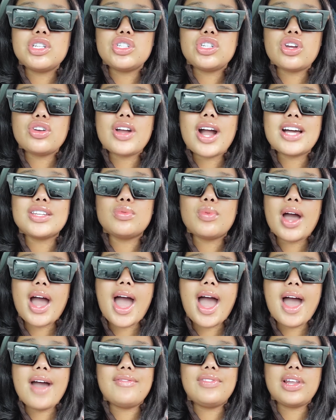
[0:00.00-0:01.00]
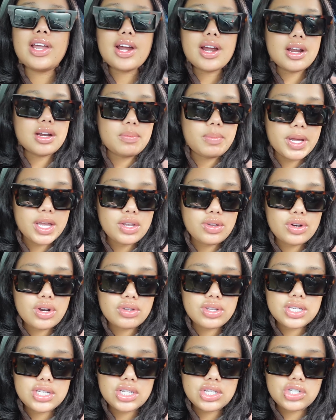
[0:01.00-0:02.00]
show you guys what I have learned. But you
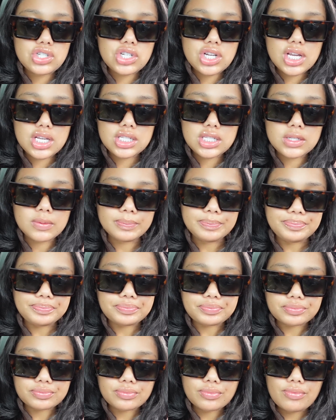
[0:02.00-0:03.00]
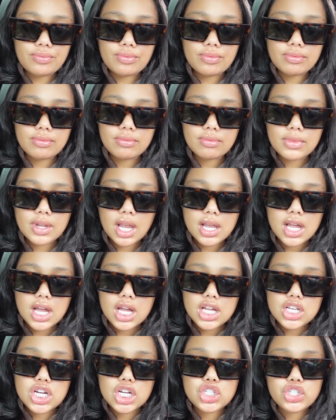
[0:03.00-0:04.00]
know, this is just
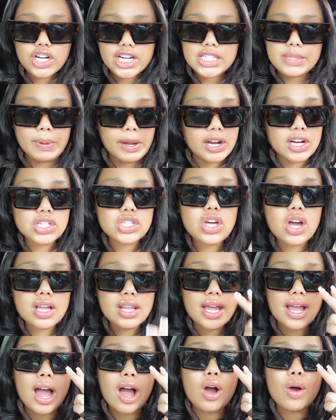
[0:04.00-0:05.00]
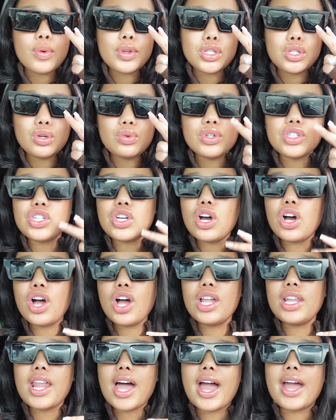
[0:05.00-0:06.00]
a transparent talk like I always do with
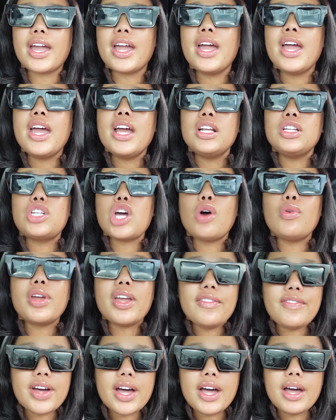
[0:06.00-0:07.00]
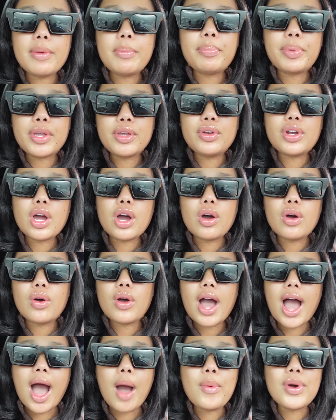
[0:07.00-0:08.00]
y'all. Like, don't give up. You
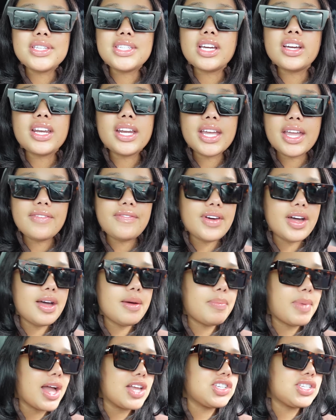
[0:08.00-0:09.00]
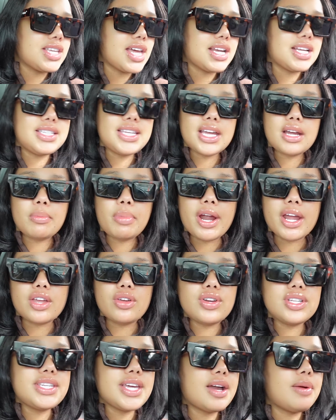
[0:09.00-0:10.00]
know, I wasn't gonna give up. I just had to take a break.
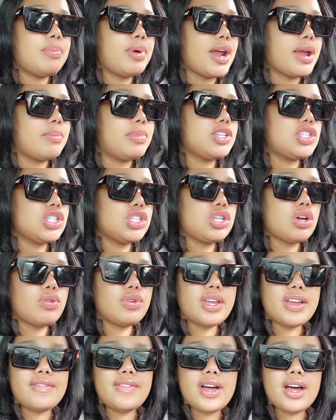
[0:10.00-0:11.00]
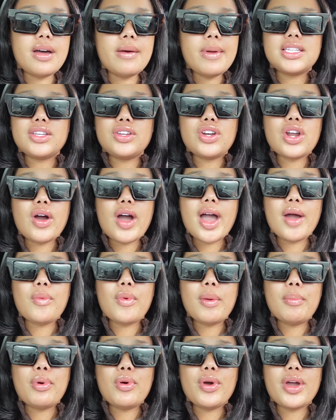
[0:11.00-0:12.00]
You could take a break, but just don't give up. You know, at
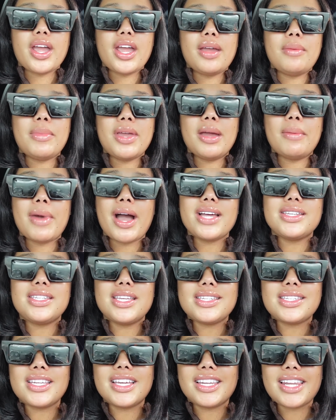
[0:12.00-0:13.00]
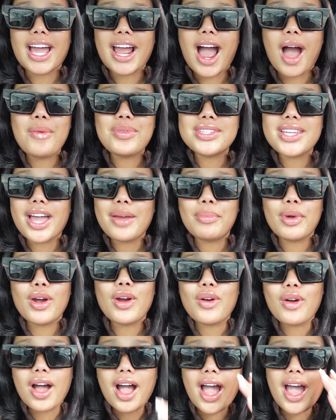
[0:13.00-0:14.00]
one point, me and my assistant, like, I was like,
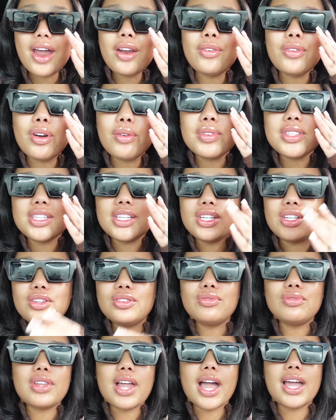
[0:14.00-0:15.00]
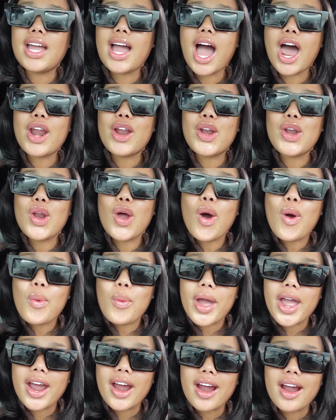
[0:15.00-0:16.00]
bro, I don't know what to do. Like, out of
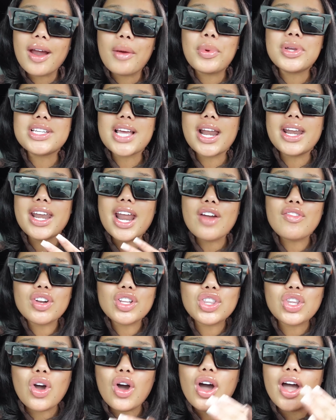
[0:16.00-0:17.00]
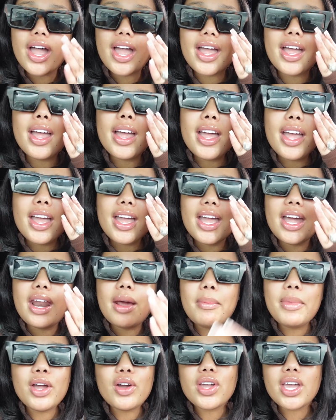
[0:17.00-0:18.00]
nowhere, which I never thought in
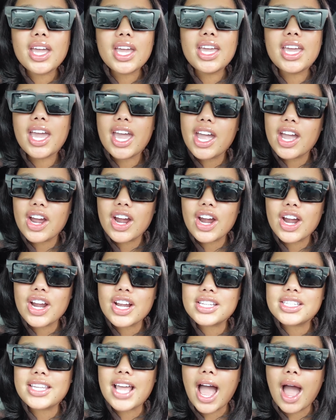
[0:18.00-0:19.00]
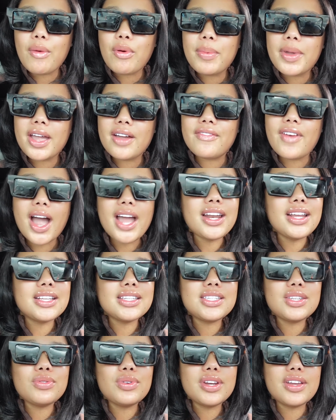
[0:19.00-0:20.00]
a million years that I would be
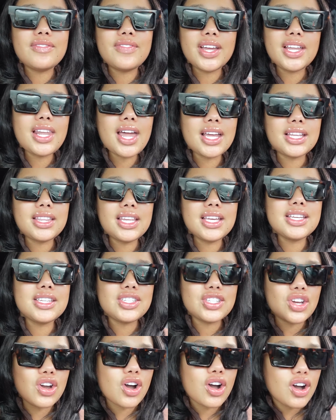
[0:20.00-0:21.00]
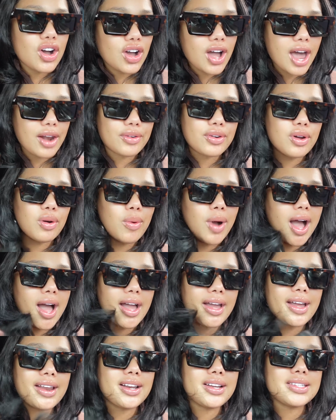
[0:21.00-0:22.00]
invited to an event like this, y'all. I don't know
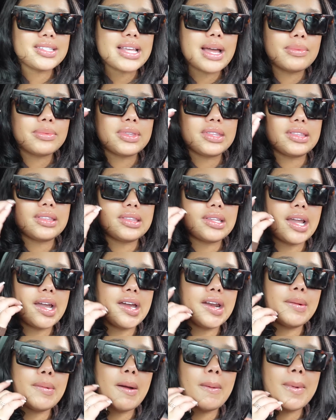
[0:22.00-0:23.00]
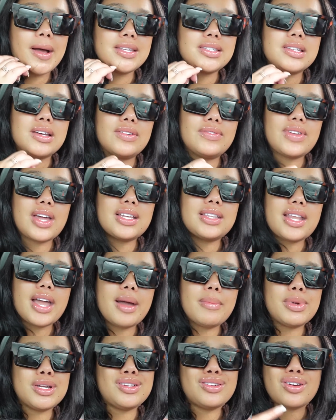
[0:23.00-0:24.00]
why. I need to stop thinking about myself like
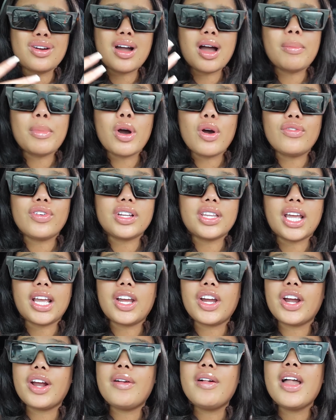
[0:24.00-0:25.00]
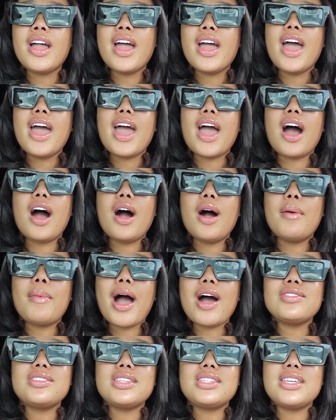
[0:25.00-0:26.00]
that, but you know, I'm an overthinker.
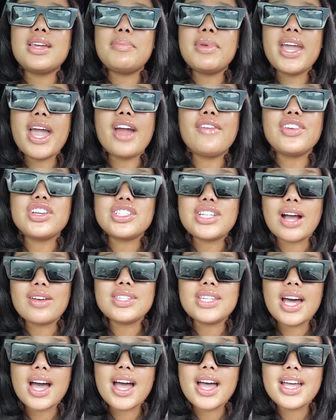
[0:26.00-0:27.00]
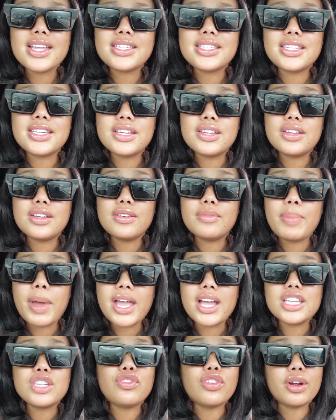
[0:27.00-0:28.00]
House of CB had reached out to us to
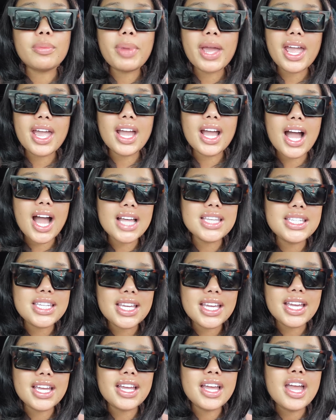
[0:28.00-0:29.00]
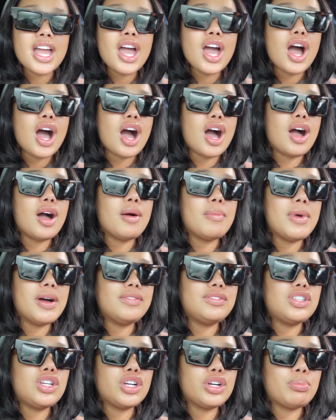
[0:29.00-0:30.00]
pay us for paid content
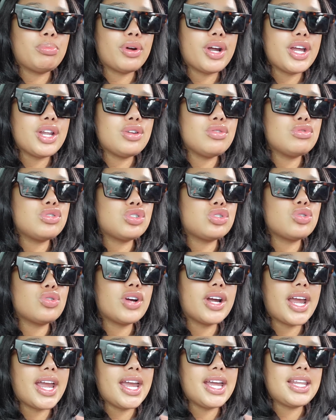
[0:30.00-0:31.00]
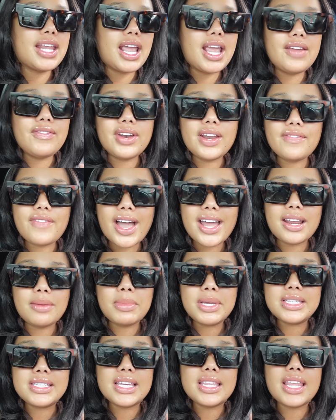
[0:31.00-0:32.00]
of their brand new store, and they even invited
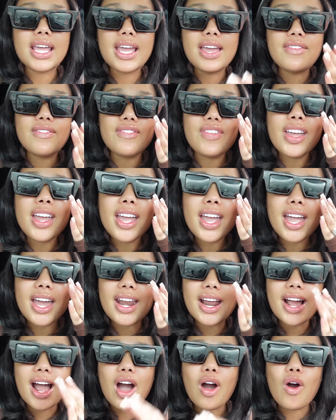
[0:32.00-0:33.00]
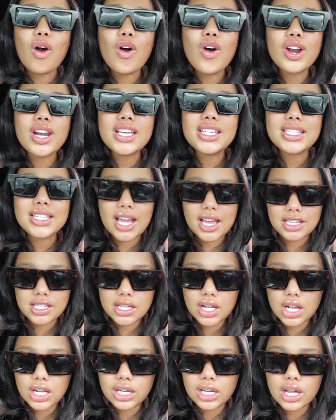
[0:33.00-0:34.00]
me to the event, and I got all these
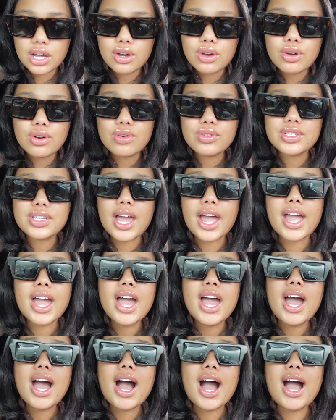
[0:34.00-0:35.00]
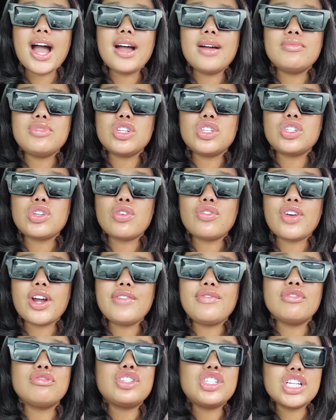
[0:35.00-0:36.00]
nice clothes. Like, I'm just so
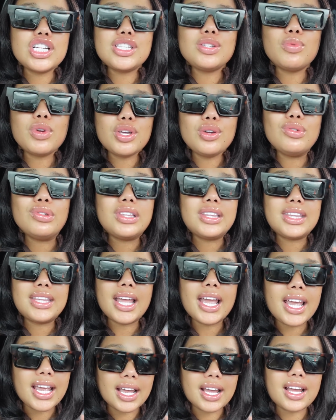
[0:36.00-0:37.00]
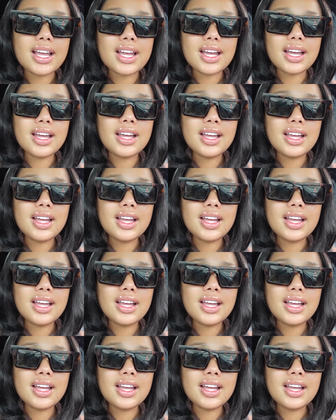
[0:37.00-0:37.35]
grateful. Just when you think